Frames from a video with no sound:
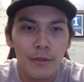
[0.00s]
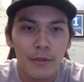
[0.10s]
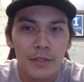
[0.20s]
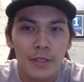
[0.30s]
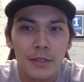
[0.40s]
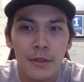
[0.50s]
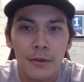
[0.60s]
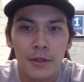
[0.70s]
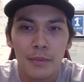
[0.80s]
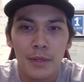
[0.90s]
15 to
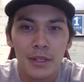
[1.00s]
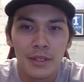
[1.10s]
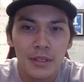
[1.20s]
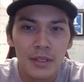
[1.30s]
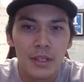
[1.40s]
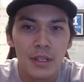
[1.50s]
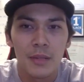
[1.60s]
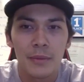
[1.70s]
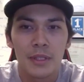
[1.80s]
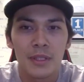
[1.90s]
30 minutes.
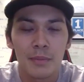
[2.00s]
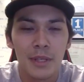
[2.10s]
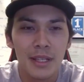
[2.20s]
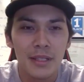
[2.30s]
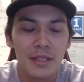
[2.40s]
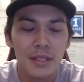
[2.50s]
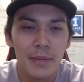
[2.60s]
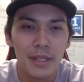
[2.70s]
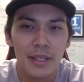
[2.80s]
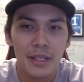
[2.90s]
Um, in some cases, it
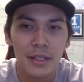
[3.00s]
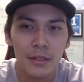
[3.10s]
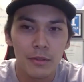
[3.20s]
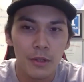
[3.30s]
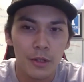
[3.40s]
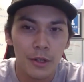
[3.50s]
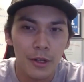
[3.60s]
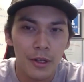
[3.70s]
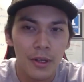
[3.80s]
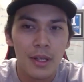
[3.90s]
might take a little
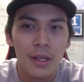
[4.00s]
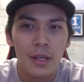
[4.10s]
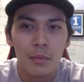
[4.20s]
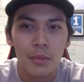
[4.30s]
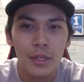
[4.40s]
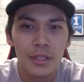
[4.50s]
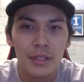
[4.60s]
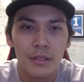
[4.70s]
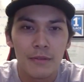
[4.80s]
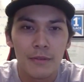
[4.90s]
longer, but it's
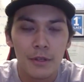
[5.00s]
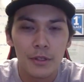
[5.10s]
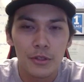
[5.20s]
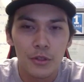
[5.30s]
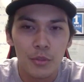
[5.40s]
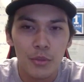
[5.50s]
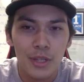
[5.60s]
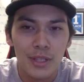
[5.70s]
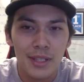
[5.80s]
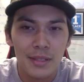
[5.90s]
a fairly short
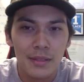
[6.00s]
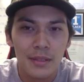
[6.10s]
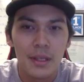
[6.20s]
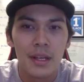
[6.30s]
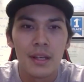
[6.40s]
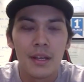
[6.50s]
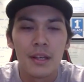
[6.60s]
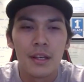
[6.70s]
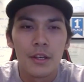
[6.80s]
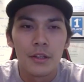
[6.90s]
process
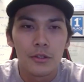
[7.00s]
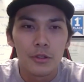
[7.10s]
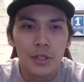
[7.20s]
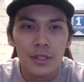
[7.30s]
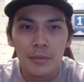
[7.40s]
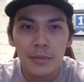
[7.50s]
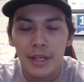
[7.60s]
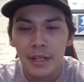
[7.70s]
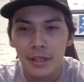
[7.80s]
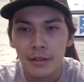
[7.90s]
Usually you'd be
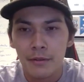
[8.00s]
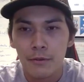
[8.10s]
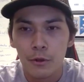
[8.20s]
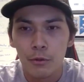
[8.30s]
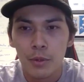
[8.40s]
getting a photo